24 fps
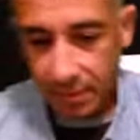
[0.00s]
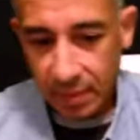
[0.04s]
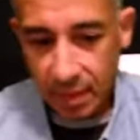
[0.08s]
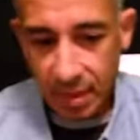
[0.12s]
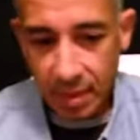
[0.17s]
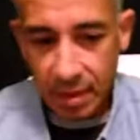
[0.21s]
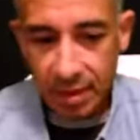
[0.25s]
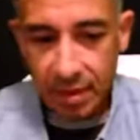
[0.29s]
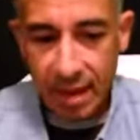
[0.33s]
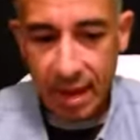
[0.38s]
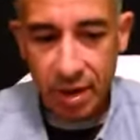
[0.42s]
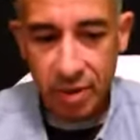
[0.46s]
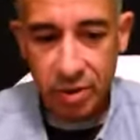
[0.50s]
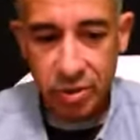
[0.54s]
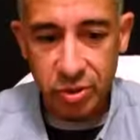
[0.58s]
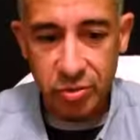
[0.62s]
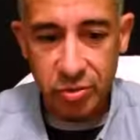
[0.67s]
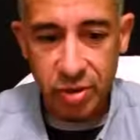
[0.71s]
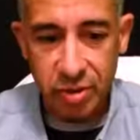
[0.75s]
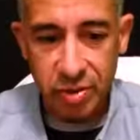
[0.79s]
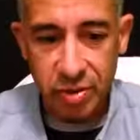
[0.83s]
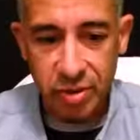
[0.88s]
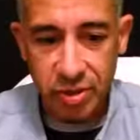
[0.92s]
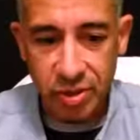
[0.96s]
that our
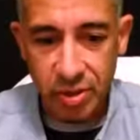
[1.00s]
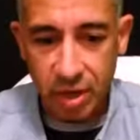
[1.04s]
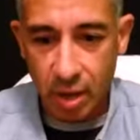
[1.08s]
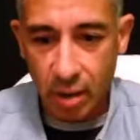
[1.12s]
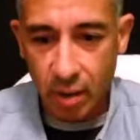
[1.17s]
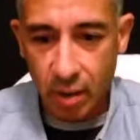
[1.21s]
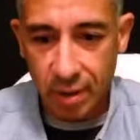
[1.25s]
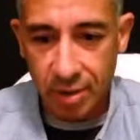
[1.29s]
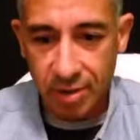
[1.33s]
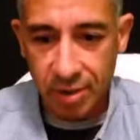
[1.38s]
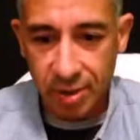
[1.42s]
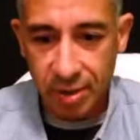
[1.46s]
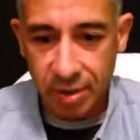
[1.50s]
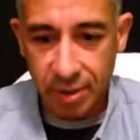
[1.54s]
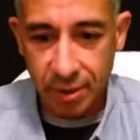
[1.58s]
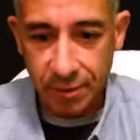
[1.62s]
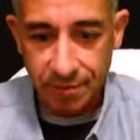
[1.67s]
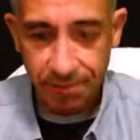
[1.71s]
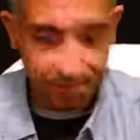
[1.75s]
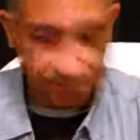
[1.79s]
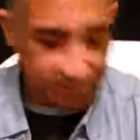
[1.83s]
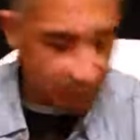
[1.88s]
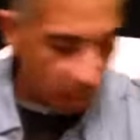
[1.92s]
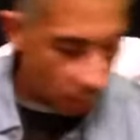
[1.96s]
instructors know what to
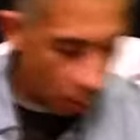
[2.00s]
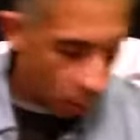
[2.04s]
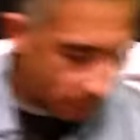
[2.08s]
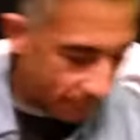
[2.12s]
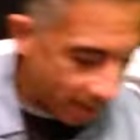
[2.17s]
do. So I hope that